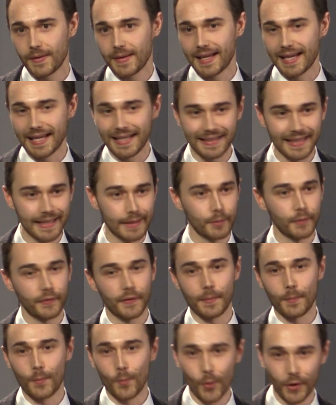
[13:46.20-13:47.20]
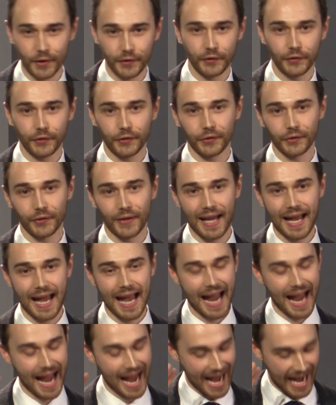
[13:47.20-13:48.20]
He dealt with them once
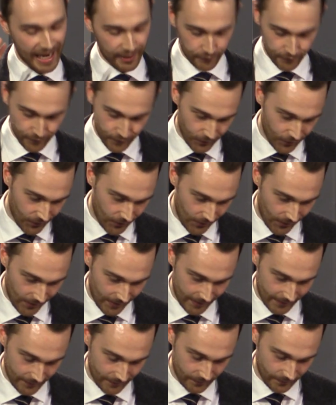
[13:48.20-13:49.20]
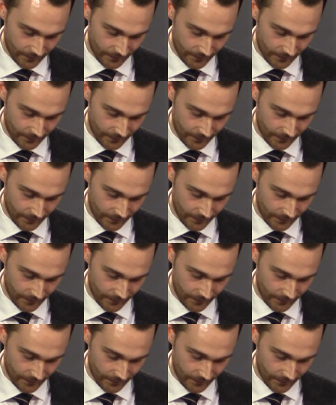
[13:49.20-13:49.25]
and for all.